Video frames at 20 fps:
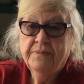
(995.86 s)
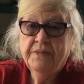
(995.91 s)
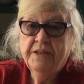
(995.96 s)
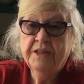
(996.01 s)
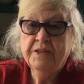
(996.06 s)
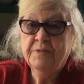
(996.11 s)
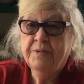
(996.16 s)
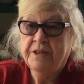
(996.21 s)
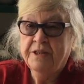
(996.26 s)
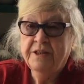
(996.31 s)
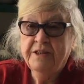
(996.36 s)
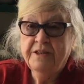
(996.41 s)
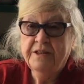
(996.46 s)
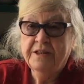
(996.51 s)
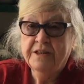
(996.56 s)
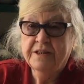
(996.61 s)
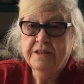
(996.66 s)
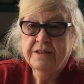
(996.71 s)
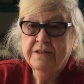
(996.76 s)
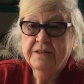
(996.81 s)
That's what I
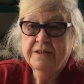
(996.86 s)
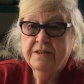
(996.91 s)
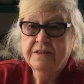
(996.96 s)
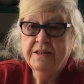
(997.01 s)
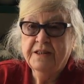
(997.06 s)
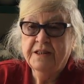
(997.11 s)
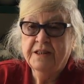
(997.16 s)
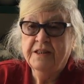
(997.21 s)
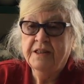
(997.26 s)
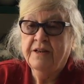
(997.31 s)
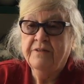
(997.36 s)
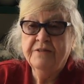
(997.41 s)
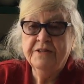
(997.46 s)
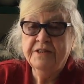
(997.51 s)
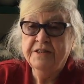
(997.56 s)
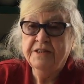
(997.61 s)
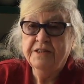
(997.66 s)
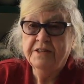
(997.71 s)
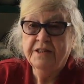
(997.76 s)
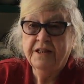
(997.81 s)
think, and I'll
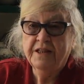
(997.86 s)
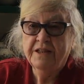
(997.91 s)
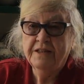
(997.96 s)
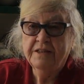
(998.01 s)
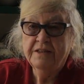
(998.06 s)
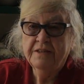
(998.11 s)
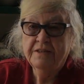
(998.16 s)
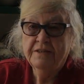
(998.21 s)
always think that.